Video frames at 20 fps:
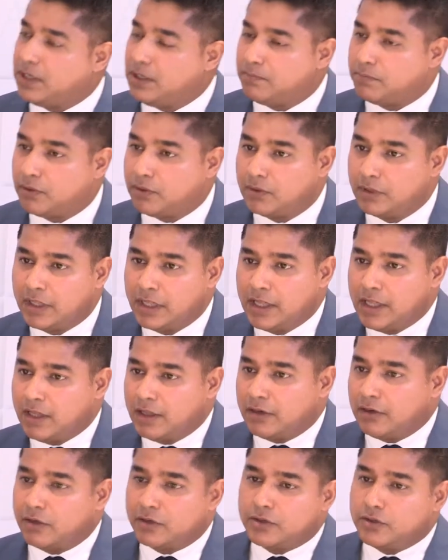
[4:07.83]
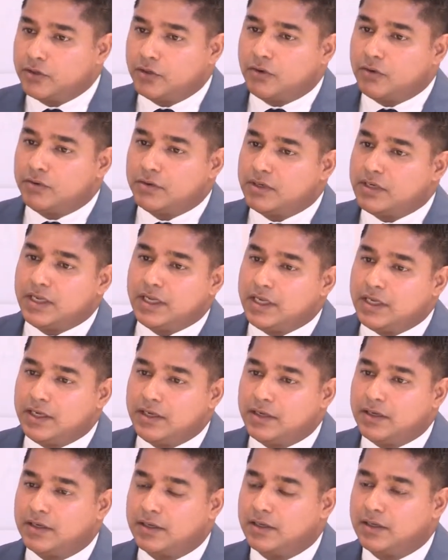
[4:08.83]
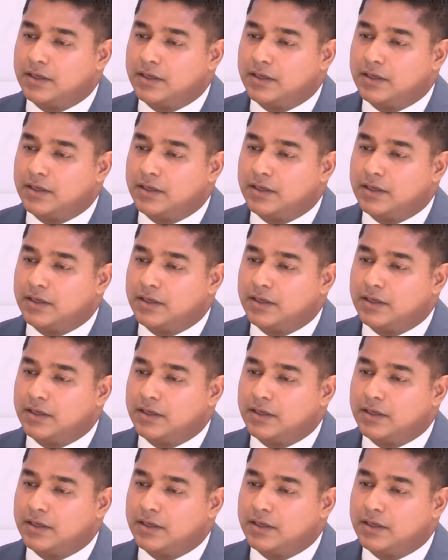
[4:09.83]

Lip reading: people. Look, you don't need